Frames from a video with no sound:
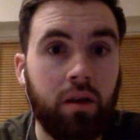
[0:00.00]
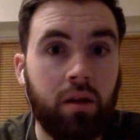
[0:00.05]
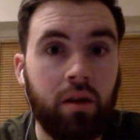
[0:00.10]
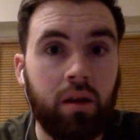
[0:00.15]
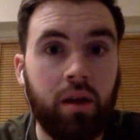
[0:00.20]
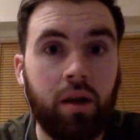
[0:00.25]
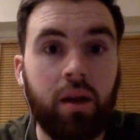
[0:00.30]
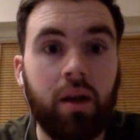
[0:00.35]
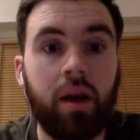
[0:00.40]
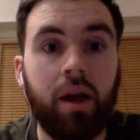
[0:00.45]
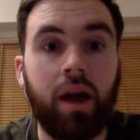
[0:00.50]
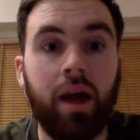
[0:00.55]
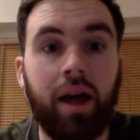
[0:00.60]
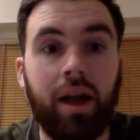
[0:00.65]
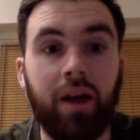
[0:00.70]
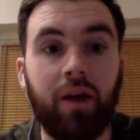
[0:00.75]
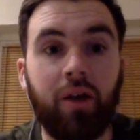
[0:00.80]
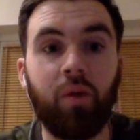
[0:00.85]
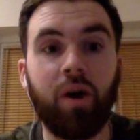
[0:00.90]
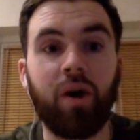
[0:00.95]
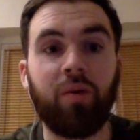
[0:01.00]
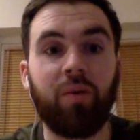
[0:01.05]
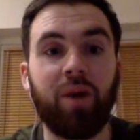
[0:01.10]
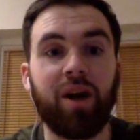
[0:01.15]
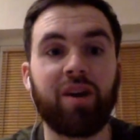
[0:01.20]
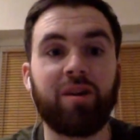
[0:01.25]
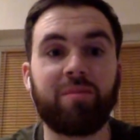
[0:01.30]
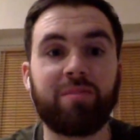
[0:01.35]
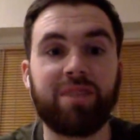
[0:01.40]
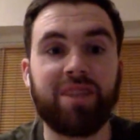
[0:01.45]
Hello and welcome to the
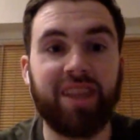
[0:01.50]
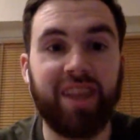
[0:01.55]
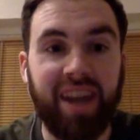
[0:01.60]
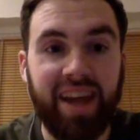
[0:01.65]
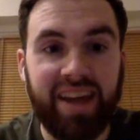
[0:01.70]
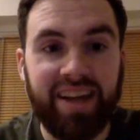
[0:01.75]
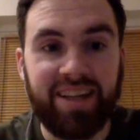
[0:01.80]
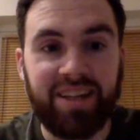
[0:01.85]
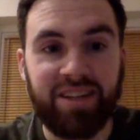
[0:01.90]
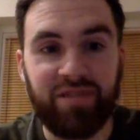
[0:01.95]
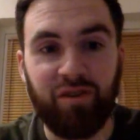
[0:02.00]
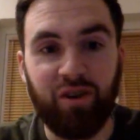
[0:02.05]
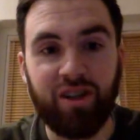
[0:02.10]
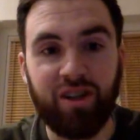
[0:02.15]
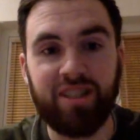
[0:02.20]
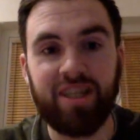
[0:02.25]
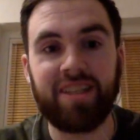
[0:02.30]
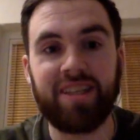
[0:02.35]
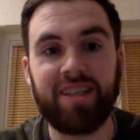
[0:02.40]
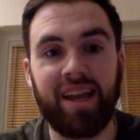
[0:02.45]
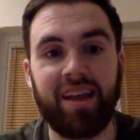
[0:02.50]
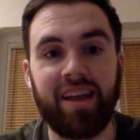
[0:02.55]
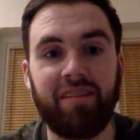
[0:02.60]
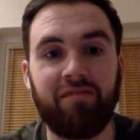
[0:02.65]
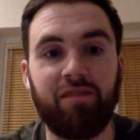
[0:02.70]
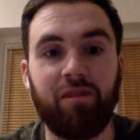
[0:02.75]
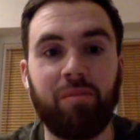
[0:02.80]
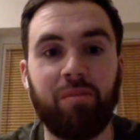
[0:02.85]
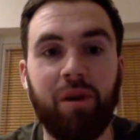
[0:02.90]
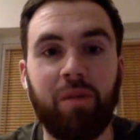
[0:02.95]
latest Forza Italian Football
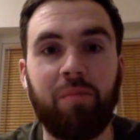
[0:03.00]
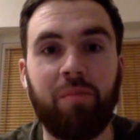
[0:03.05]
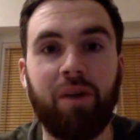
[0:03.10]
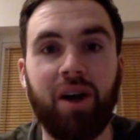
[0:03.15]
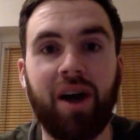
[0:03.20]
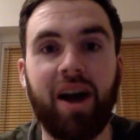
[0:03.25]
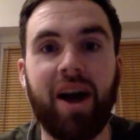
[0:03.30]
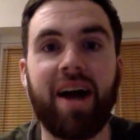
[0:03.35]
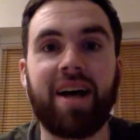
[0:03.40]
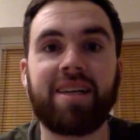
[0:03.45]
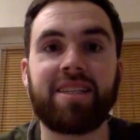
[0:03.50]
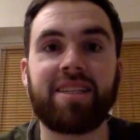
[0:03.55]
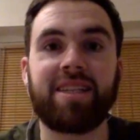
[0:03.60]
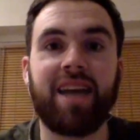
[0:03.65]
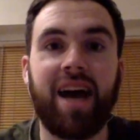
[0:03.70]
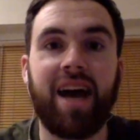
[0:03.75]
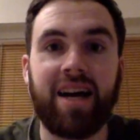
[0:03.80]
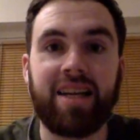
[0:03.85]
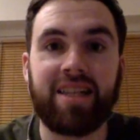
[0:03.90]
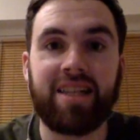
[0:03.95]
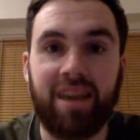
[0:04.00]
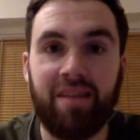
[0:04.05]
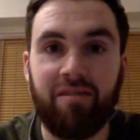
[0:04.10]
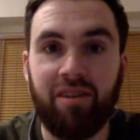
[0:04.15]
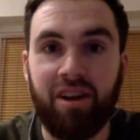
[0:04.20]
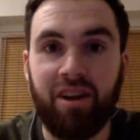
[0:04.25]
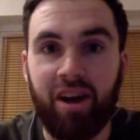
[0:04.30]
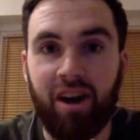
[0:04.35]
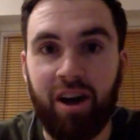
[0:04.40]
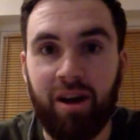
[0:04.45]
Podcast. As ever, I'm
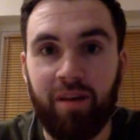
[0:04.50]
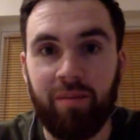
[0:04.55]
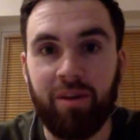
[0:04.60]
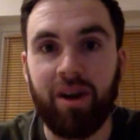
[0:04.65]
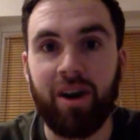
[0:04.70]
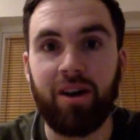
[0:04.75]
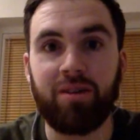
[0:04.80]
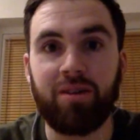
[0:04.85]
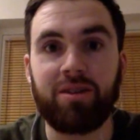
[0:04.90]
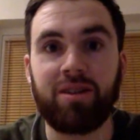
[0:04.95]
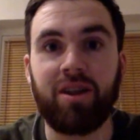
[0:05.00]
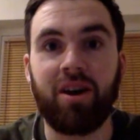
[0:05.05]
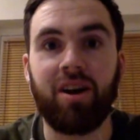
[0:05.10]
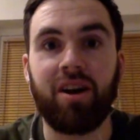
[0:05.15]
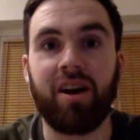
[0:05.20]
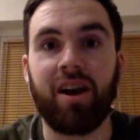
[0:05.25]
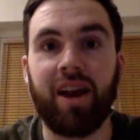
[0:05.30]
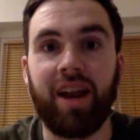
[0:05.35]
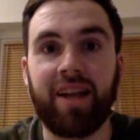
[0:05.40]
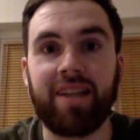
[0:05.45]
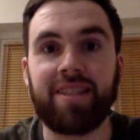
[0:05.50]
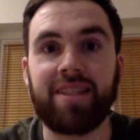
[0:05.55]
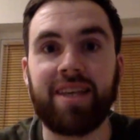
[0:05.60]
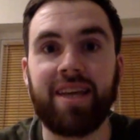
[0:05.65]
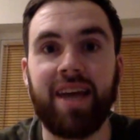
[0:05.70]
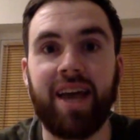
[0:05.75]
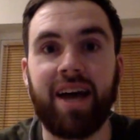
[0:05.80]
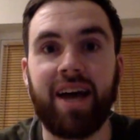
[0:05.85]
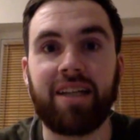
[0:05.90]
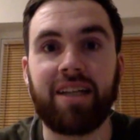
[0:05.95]
your host, Conor Clancy, and
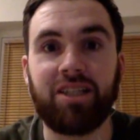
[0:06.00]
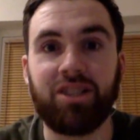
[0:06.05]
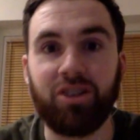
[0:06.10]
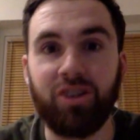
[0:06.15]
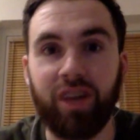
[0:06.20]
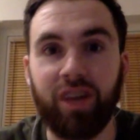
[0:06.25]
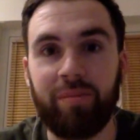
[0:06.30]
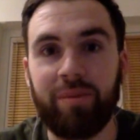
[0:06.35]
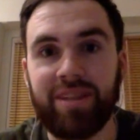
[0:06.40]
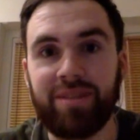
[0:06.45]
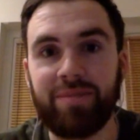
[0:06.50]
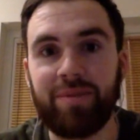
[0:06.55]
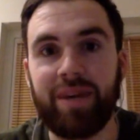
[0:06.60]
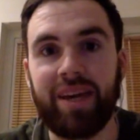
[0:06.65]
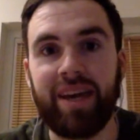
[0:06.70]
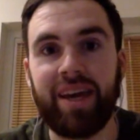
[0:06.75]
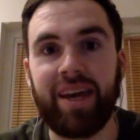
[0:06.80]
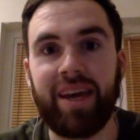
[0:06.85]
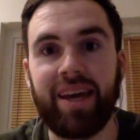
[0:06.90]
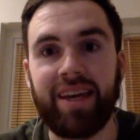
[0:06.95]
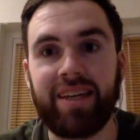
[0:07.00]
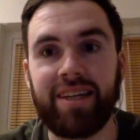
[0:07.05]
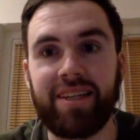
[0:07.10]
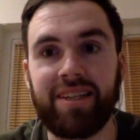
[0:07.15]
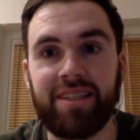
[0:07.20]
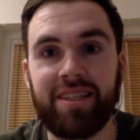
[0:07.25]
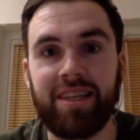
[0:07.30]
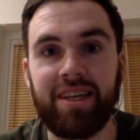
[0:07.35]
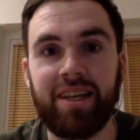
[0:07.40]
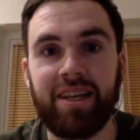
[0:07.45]
joining me this week is
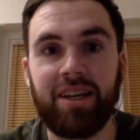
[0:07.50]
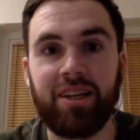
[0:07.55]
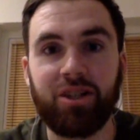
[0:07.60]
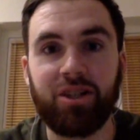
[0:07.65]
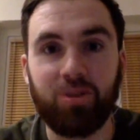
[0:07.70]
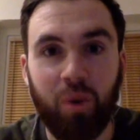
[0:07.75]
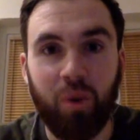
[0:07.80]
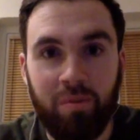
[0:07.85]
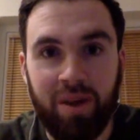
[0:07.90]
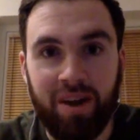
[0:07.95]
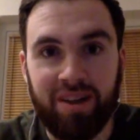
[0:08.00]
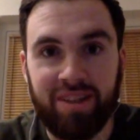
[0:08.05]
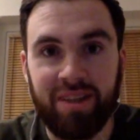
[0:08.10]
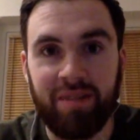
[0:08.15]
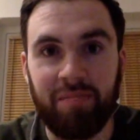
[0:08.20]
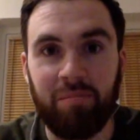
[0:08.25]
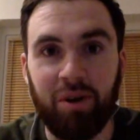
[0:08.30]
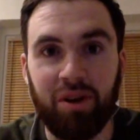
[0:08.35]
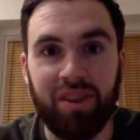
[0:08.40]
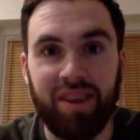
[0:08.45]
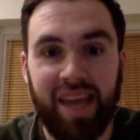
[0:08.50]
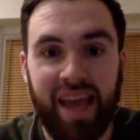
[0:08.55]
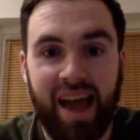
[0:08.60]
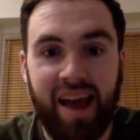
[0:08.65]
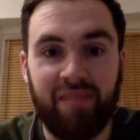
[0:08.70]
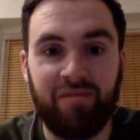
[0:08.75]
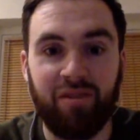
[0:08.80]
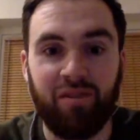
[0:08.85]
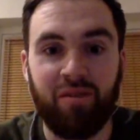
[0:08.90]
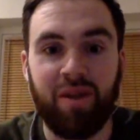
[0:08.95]
just one person, but the ever
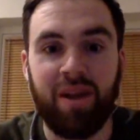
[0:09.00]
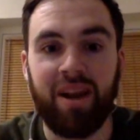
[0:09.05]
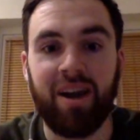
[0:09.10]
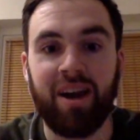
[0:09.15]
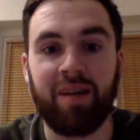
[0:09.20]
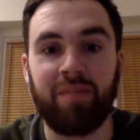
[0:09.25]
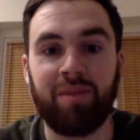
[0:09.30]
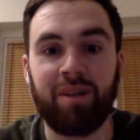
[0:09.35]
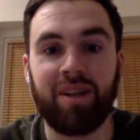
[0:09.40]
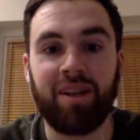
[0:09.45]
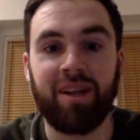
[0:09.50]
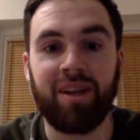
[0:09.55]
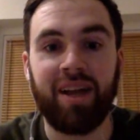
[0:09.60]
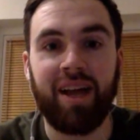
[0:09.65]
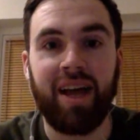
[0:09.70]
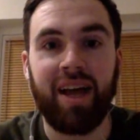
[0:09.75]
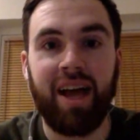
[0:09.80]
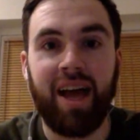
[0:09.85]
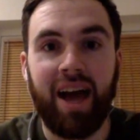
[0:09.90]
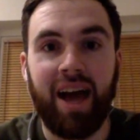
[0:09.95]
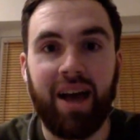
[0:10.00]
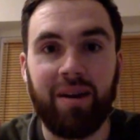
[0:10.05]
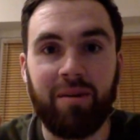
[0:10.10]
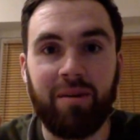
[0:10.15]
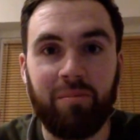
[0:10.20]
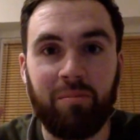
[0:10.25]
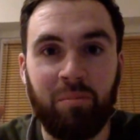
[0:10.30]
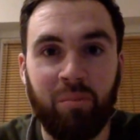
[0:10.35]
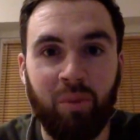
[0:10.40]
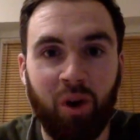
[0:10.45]
reliable and
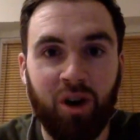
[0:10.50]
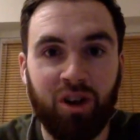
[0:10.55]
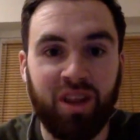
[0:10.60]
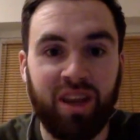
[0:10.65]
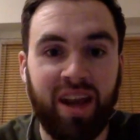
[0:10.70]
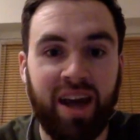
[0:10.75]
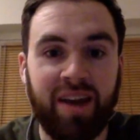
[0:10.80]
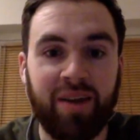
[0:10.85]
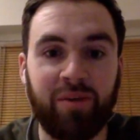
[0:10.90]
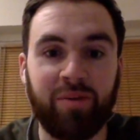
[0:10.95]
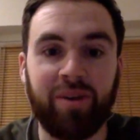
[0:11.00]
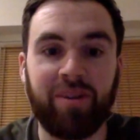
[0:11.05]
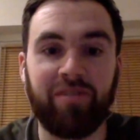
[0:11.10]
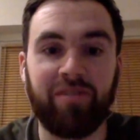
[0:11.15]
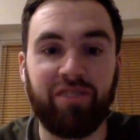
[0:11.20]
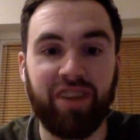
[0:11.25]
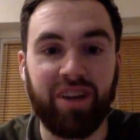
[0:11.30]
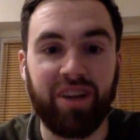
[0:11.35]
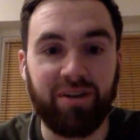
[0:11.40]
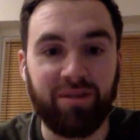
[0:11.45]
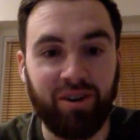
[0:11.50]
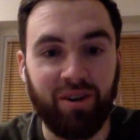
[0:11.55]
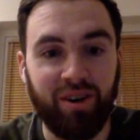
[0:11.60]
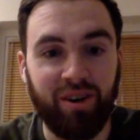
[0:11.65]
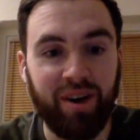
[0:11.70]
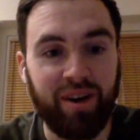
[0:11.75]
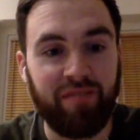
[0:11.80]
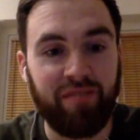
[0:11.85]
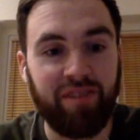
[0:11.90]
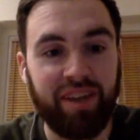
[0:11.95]
more than adequate Vito. Doria.
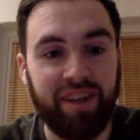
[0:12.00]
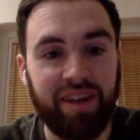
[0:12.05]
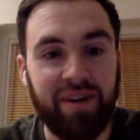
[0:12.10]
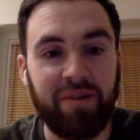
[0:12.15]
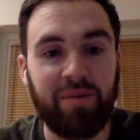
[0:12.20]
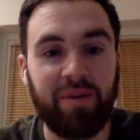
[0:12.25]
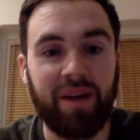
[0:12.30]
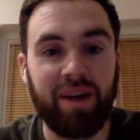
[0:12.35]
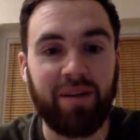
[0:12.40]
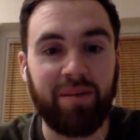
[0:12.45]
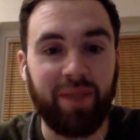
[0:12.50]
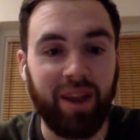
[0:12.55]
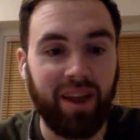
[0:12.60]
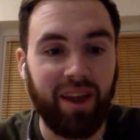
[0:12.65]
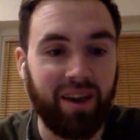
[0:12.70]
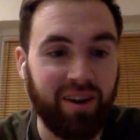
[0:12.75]
Vito, welcome along.